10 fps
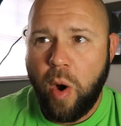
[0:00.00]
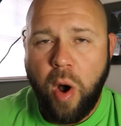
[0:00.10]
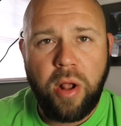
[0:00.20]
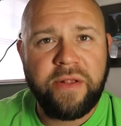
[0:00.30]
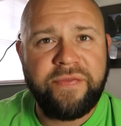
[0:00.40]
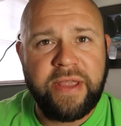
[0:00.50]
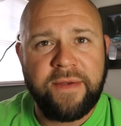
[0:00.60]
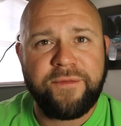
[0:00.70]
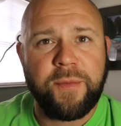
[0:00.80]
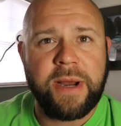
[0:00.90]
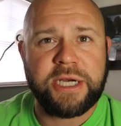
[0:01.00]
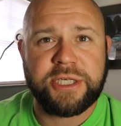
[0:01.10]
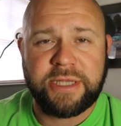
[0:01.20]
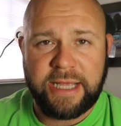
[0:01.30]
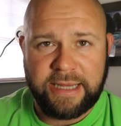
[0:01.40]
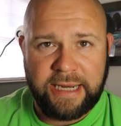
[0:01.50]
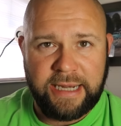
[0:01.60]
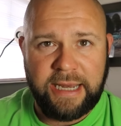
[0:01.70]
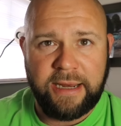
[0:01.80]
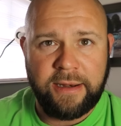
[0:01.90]
all of the information that they
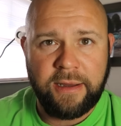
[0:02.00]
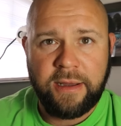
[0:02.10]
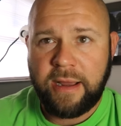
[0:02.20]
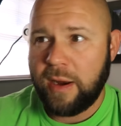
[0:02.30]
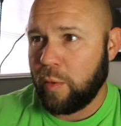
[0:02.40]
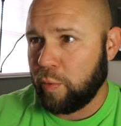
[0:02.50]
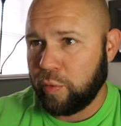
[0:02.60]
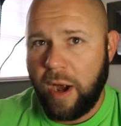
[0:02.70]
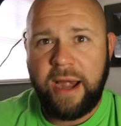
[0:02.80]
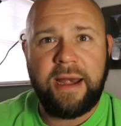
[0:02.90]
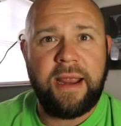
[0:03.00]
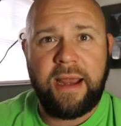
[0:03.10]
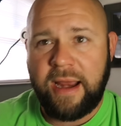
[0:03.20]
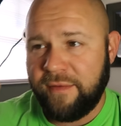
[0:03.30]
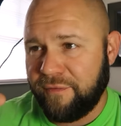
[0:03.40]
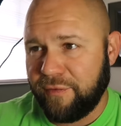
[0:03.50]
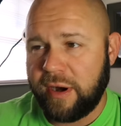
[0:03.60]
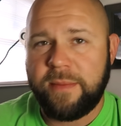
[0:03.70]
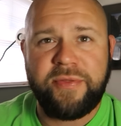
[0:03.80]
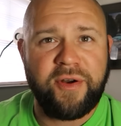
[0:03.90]
need right in
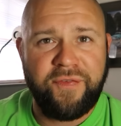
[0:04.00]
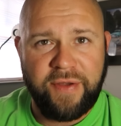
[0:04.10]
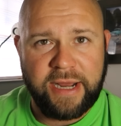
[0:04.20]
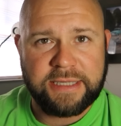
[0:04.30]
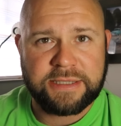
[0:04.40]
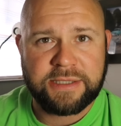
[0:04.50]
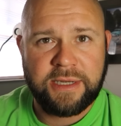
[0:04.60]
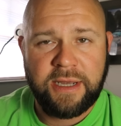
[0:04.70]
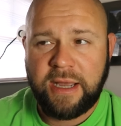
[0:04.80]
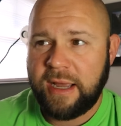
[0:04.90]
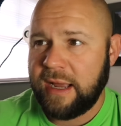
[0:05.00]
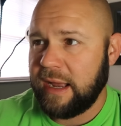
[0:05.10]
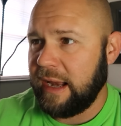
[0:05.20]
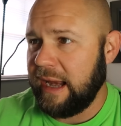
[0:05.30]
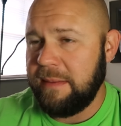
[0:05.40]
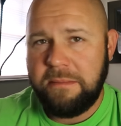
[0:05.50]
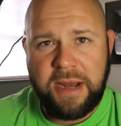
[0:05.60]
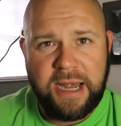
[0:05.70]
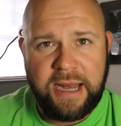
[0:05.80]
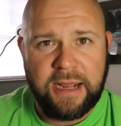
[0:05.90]
front of their face
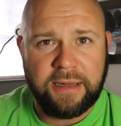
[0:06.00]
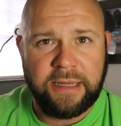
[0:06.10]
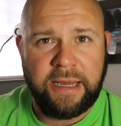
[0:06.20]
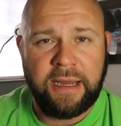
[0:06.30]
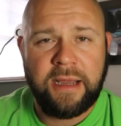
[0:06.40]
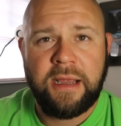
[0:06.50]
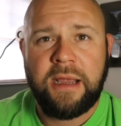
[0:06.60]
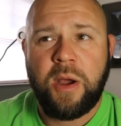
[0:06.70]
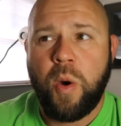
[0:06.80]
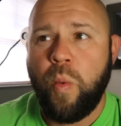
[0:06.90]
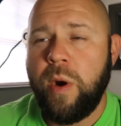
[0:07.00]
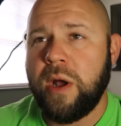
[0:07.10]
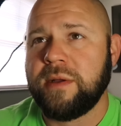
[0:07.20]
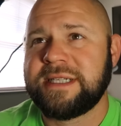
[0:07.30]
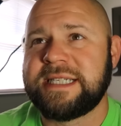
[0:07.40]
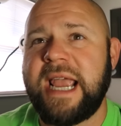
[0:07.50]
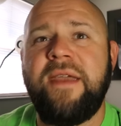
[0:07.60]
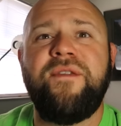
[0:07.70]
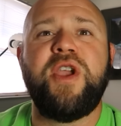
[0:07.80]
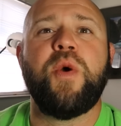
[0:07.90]
immediately will
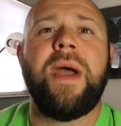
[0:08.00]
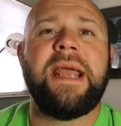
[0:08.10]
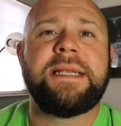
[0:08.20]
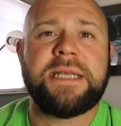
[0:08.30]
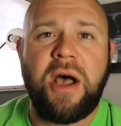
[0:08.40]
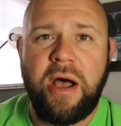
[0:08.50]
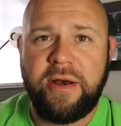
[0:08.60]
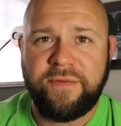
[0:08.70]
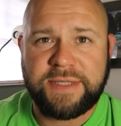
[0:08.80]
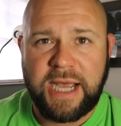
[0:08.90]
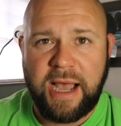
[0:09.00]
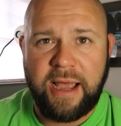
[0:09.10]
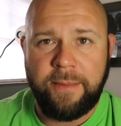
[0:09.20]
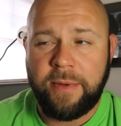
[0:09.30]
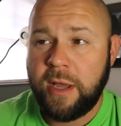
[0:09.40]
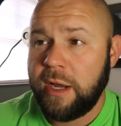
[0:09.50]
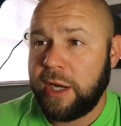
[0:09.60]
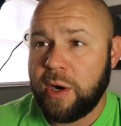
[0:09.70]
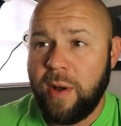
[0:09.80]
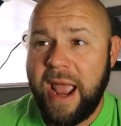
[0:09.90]
save you a ton of time.
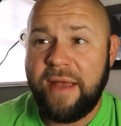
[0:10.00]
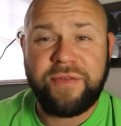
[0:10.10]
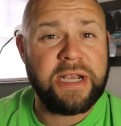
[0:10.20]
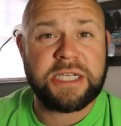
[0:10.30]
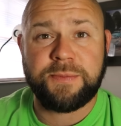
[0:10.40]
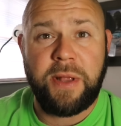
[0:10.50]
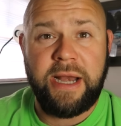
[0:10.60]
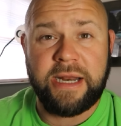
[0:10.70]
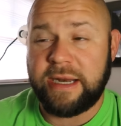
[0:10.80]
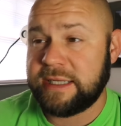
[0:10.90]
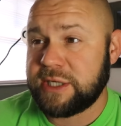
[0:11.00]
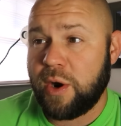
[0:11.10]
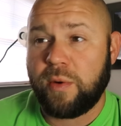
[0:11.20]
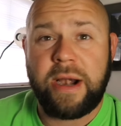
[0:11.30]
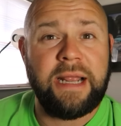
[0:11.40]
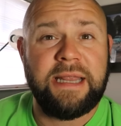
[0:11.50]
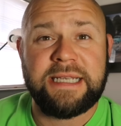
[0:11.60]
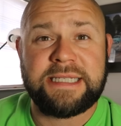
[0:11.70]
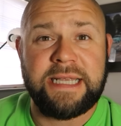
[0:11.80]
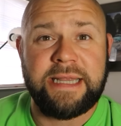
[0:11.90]
You don't have to explain it. It's already
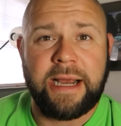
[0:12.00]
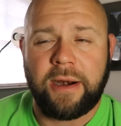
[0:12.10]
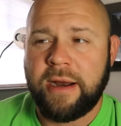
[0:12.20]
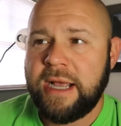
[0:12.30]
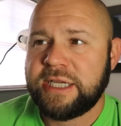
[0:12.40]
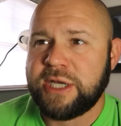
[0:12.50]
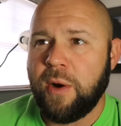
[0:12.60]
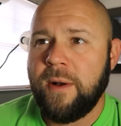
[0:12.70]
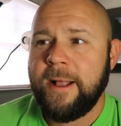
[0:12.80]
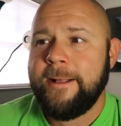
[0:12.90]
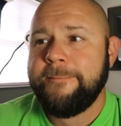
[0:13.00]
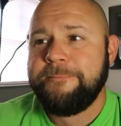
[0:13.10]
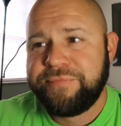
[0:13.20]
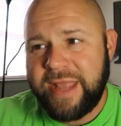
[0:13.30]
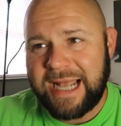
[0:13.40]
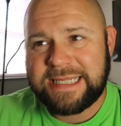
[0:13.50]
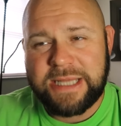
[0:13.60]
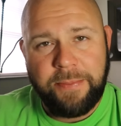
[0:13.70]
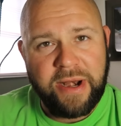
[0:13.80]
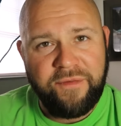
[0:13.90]
listed there. So that's
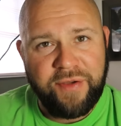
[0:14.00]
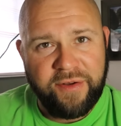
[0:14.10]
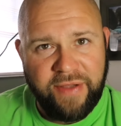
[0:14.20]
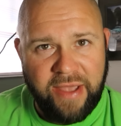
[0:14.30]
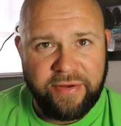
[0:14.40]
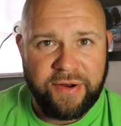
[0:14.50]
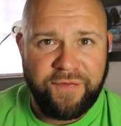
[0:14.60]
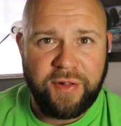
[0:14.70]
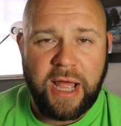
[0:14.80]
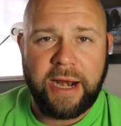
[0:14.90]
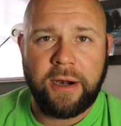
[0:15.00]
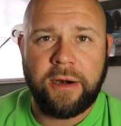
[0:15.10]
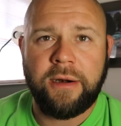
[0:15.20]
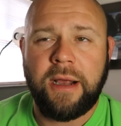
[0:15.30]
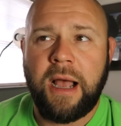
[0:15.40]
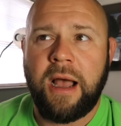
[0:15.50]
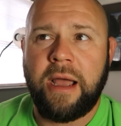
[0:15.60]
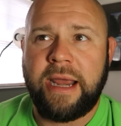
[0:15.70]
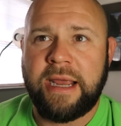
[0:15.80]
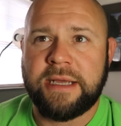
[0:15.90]
the benefit of having a flyer,
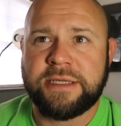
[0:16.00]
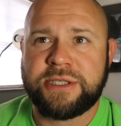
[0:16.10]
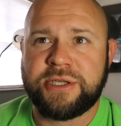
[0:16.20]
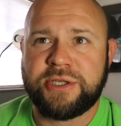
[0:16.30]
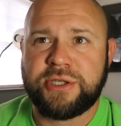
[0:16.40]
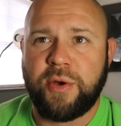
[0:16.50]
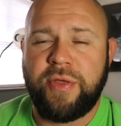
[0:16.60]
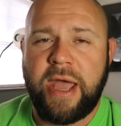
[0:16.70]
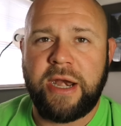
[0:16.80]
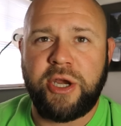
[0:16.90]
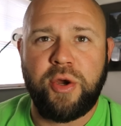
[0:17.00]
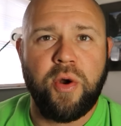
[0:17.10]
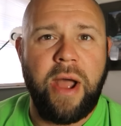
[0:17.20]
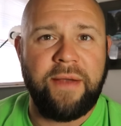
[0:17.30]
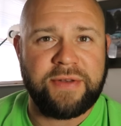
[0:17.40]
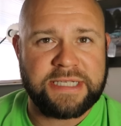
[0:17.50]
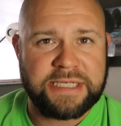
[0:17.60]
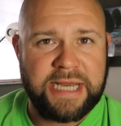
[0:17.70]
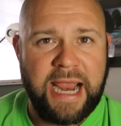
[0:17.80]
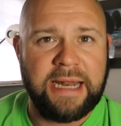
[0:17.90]
is so that you don't have to
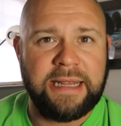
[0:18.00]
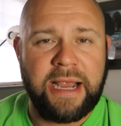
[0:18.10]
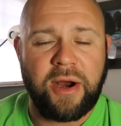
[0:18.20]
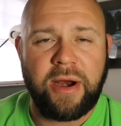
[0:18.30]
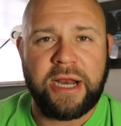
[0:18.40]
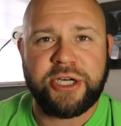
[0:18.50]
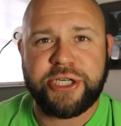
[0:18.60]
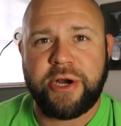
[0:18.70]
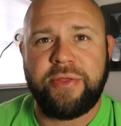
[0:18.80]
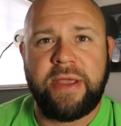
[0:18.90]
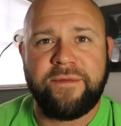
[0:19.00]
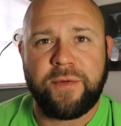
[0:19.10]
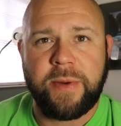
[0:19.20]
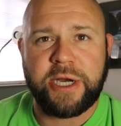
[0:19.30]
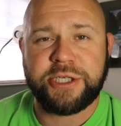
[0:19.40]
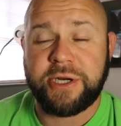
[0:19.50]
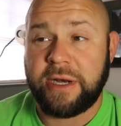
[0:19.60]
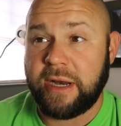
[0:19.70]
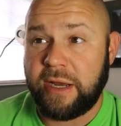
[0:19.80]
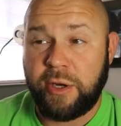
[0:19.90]
stand there and share the
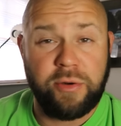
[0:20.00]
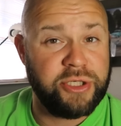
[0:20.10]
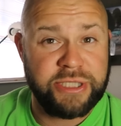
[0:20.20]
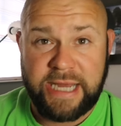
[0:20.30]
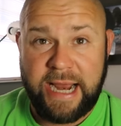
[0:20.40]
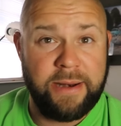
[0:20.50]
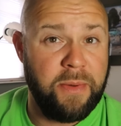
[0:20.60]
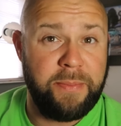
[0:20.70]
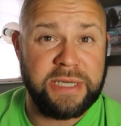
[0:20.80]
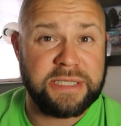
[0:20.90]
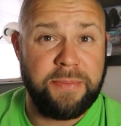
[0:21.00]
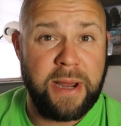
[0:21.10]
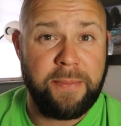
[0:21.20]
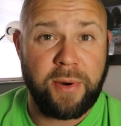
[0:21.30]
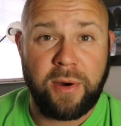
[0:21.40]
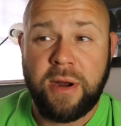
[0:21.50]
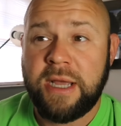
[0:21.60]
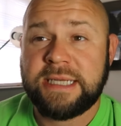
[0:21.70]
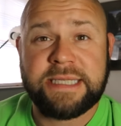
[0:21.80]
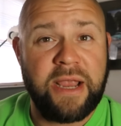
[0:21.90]
information. You just hand them a piece of paper,
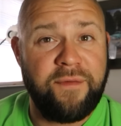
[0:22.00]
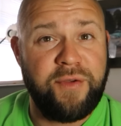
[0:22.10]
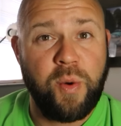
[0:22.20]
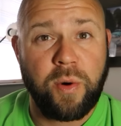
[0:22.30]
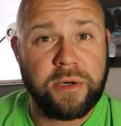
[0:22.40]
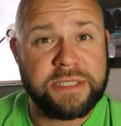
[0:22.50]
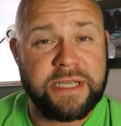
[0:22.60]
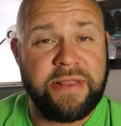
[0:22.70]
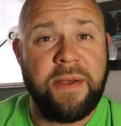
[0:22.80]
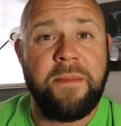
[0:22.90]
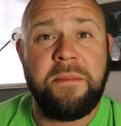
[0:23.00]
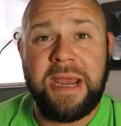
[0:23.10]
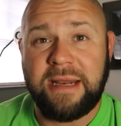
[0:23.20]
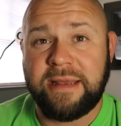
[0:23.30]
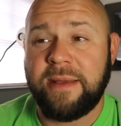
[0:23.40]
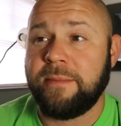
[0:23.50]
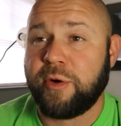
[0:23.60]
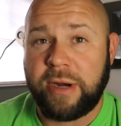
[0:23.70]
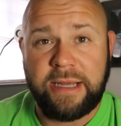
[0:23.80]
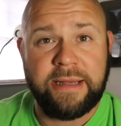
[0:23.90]
say a few words to them, meet them,
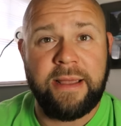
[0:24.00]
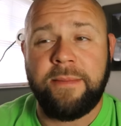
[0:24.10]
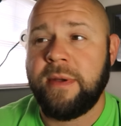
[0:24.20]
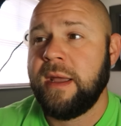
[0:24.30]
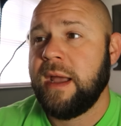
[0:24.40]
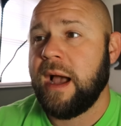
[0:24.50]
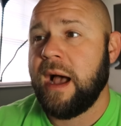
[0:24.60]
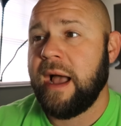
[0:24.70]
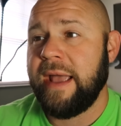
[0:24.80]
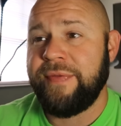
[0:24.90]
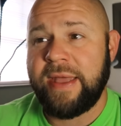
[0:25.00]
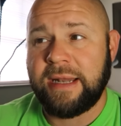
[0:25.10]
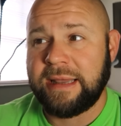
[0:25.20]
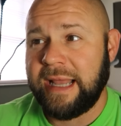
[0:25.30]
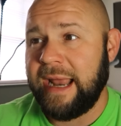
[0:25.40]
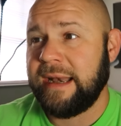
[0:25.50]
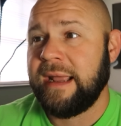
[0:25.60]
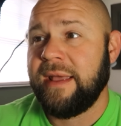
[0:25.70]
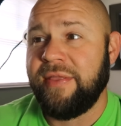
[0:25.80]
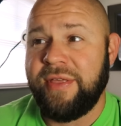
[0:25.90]
greet them, and then let
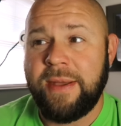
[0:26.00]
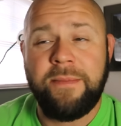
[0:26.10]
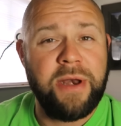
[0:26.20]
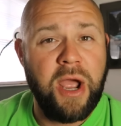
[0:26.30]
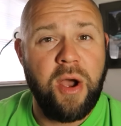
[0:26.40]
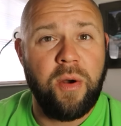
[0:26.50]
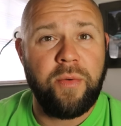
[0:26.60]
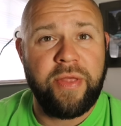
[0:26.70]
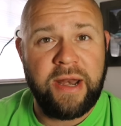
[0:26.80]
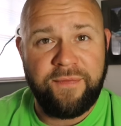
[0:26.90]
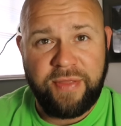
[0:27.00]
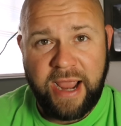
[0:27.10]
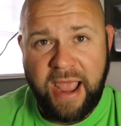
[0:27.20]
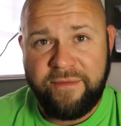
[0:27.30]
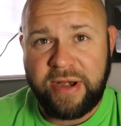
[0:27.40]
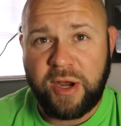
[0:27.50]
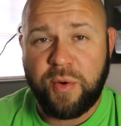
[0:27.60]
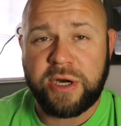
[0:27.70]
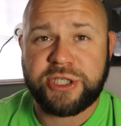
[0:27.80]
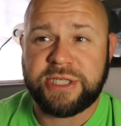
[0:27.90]
them know that if they have any
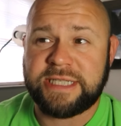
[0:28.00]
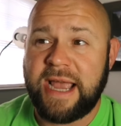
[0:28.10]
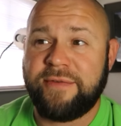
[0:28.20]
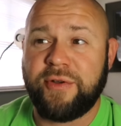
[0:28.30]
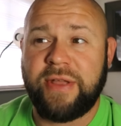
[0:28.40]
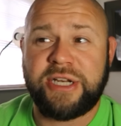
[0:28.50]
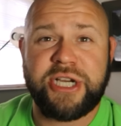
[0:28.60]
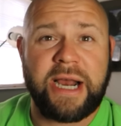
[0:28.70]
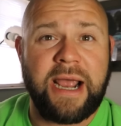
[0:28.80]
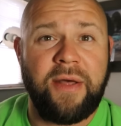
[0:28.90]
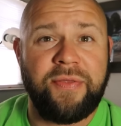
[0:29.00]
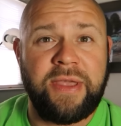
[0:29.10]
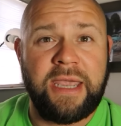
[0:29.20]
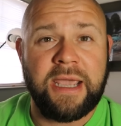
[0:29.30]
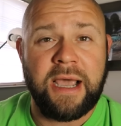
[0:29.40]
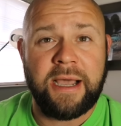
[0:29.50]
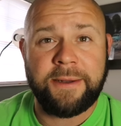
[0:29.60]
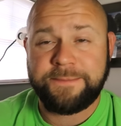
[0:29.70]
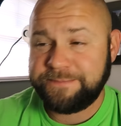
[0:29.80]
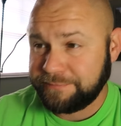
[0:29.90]
questions after they check out
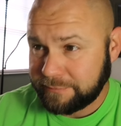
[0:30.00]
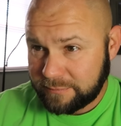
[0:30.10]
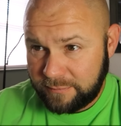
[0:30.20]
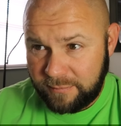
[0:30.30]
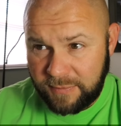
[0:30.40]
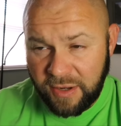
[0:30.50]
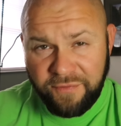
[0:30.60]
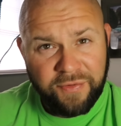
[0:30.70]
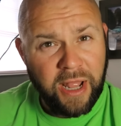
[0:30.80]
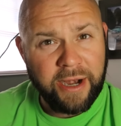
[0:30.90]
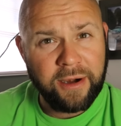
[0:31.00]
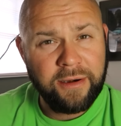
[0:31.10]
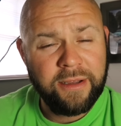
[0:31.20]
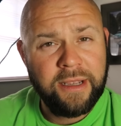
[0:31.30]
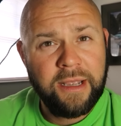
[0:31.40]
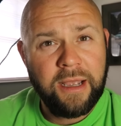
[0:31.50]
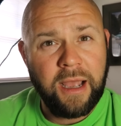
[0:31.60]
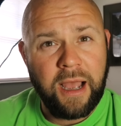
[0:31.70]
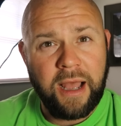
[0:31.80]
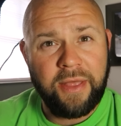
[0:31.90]
the flyer,
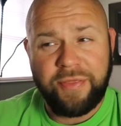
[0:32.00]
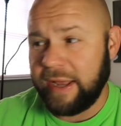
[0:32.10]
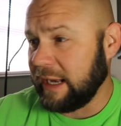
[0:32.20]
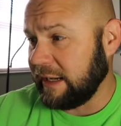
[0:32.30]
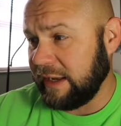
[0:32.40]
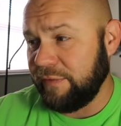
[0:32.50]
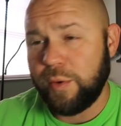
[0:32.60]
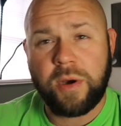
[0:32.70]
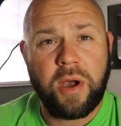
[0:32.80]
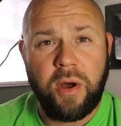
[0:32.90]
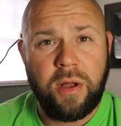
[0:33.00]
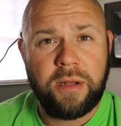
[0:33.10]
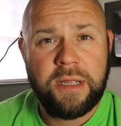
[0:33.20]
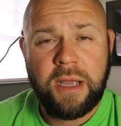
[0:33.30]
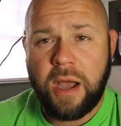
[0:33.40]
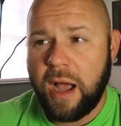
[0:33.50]
they can give you a call